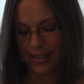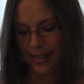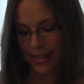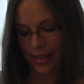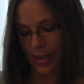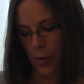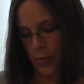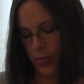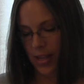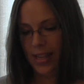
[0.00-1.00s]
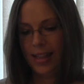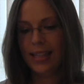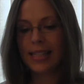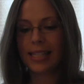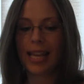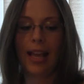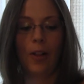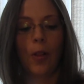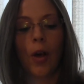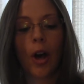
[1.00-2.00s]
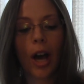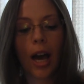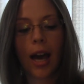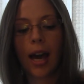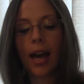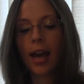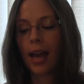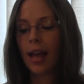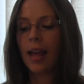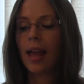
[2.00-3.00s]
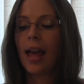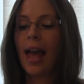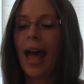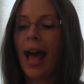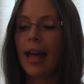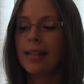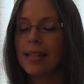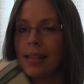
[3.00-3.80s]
So let's take a look at